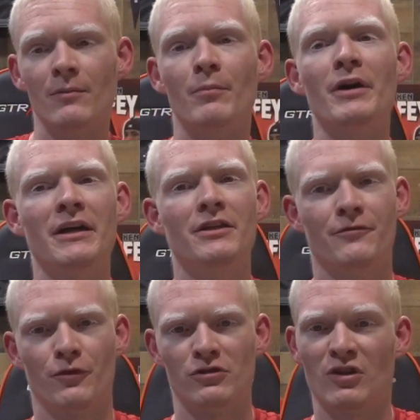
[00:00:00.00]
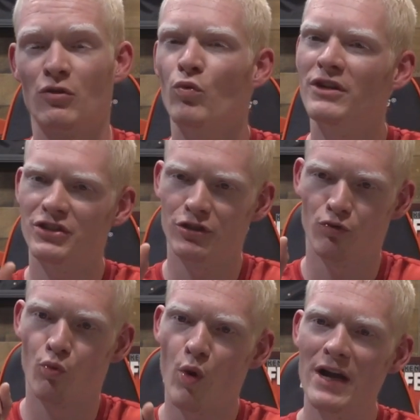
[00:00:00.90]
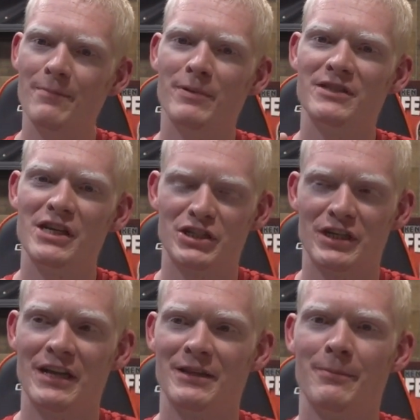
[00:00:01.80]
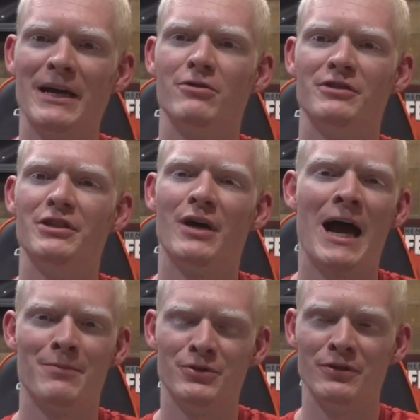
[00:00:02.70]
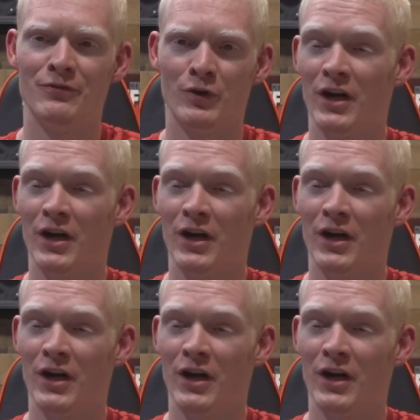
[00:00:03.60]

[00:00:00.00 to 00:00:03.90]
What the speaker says: but in the first round. What is your one position that the Bengals need to absolutely avoid?